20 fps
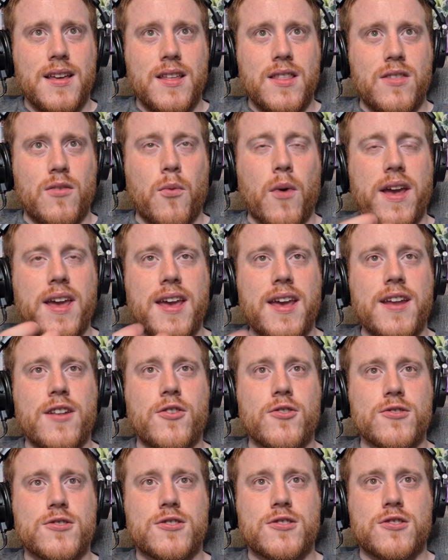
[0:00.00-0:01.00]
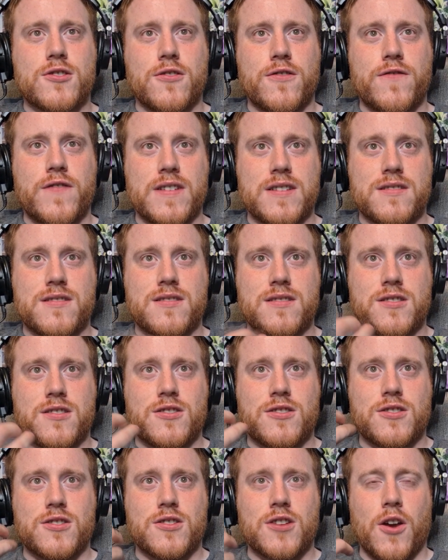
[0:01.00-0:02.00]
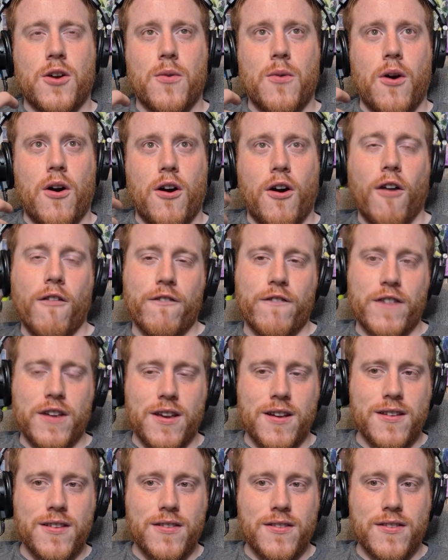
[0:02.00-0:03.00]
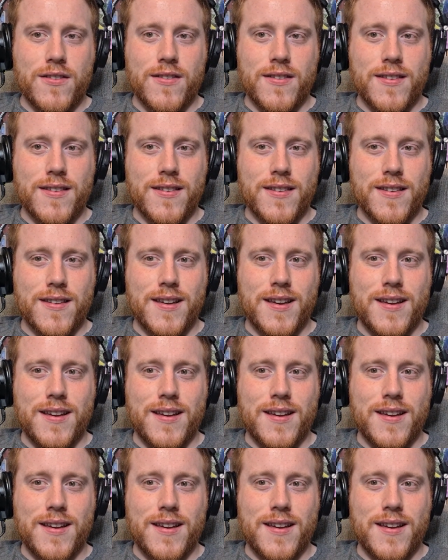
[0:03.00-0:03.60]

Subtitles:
the way he does stuff, it's so obvious